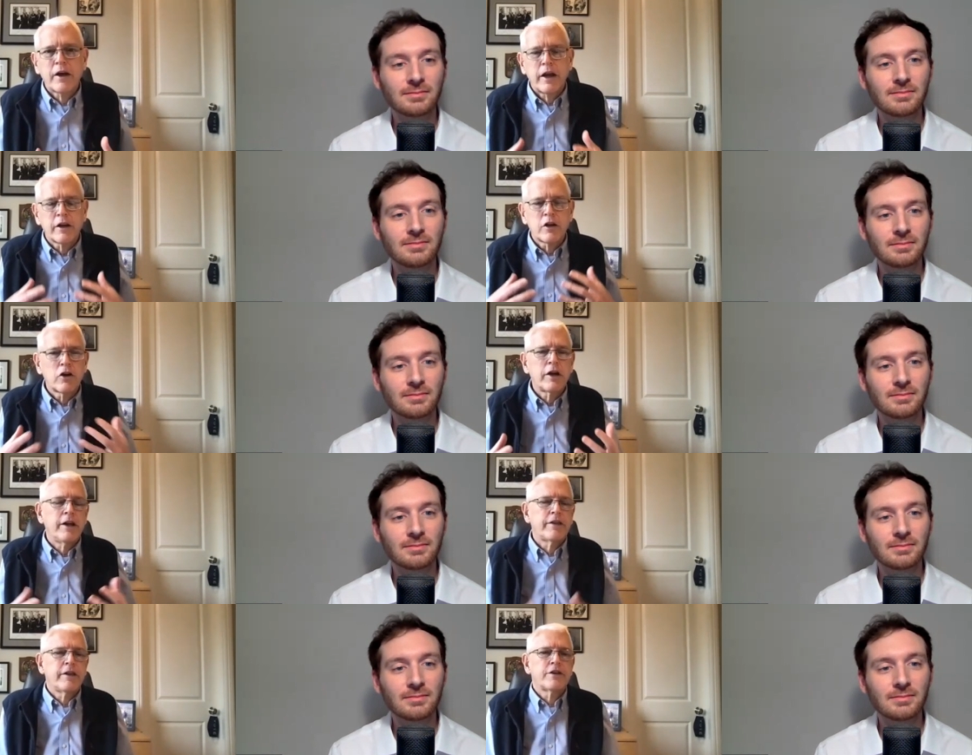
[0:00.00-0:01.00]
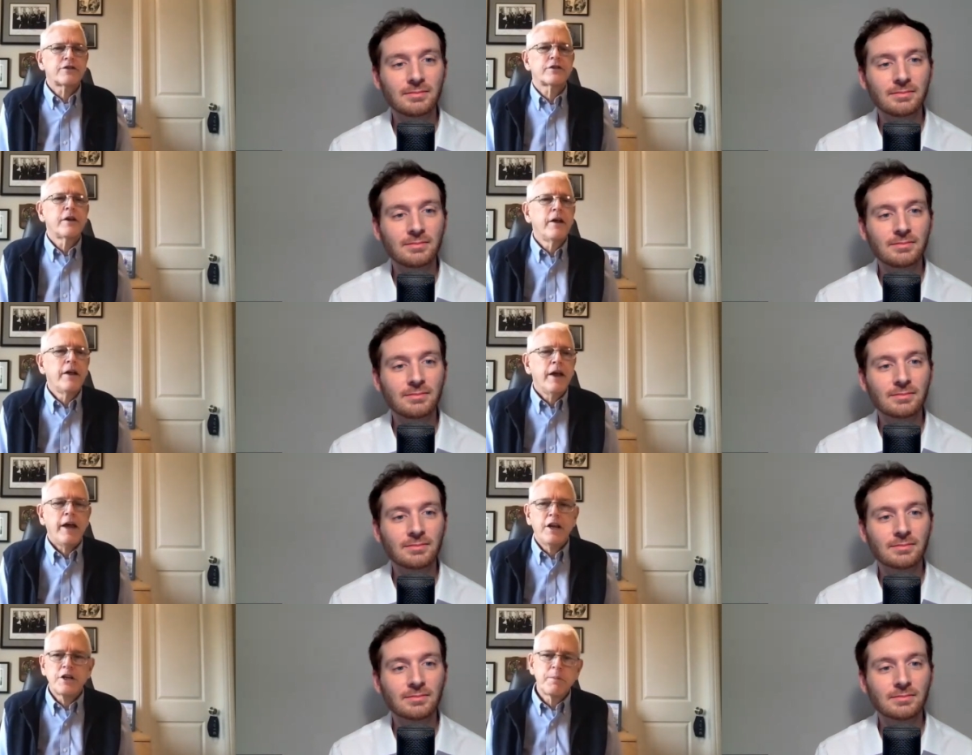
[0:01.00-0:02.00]
Speaker 1: and uh, looking at this,
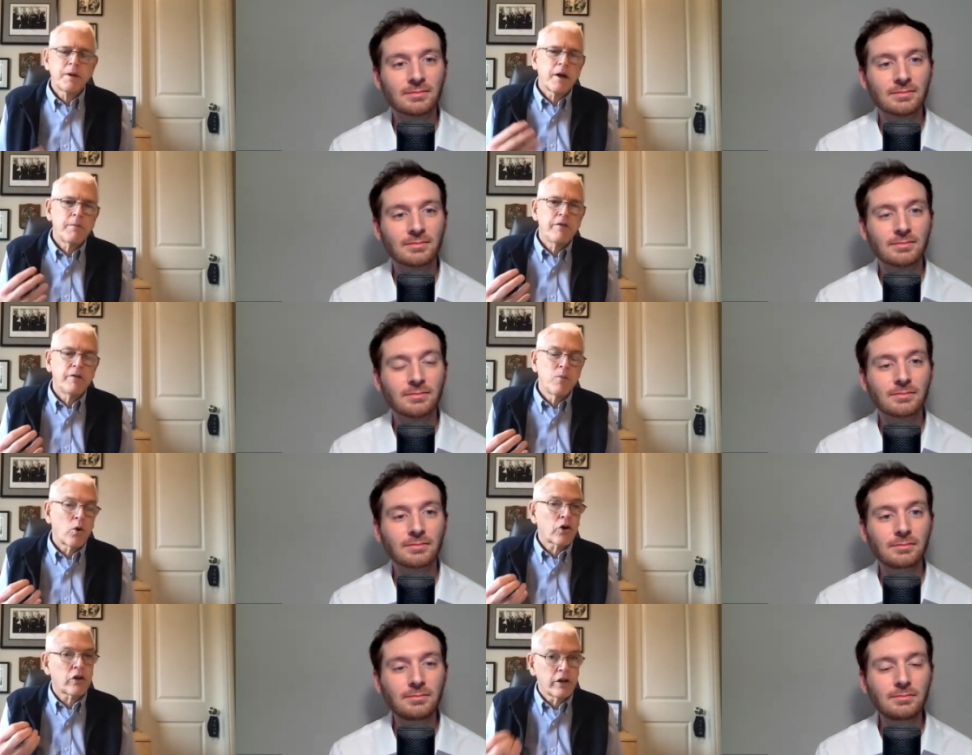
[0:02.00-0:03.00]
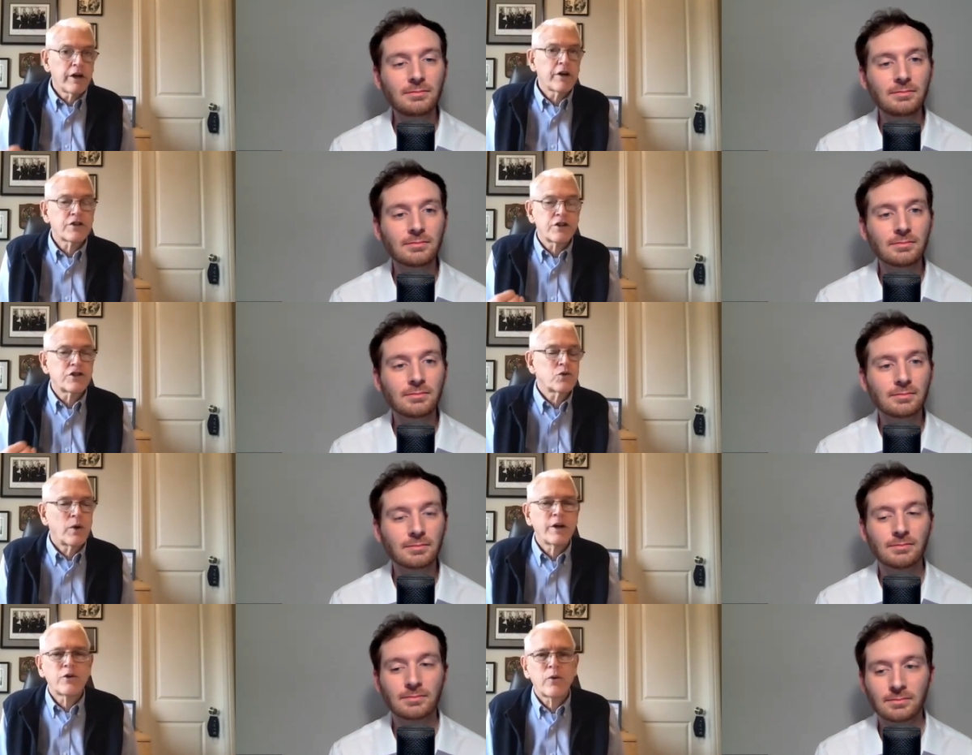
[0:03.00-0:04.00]
and it's become even more clear since
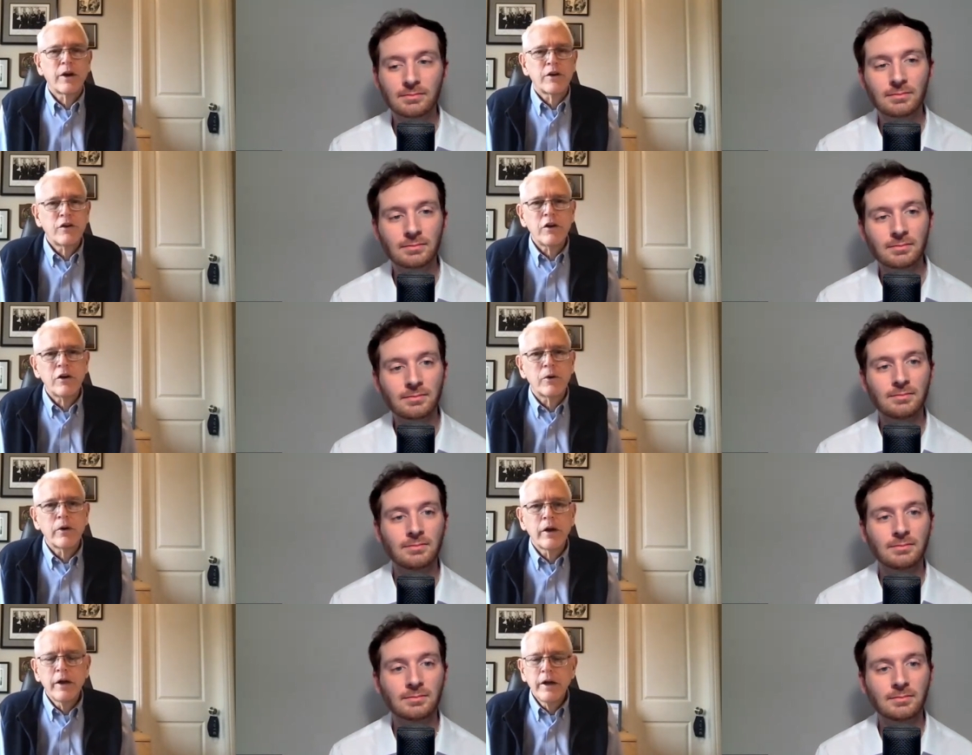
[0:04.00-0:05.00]
2022